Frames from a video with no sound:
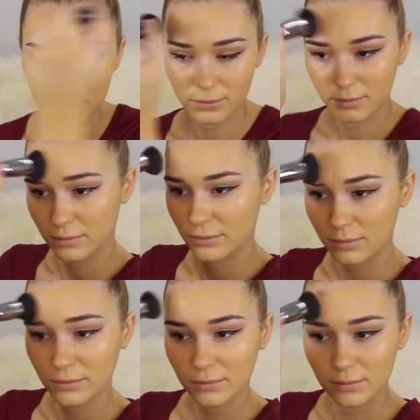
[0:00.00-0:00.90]

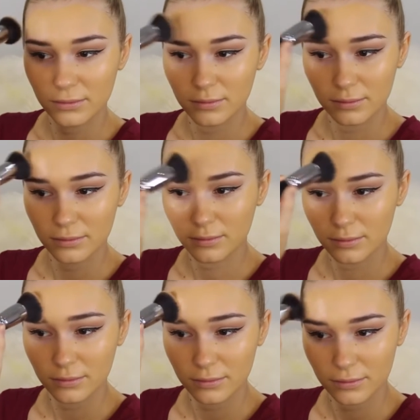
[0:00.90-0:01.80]

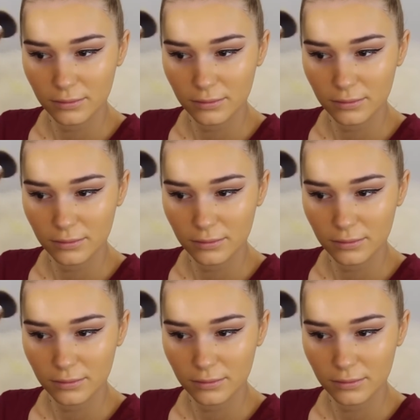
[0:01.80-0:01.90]
No one is speaking in this clip.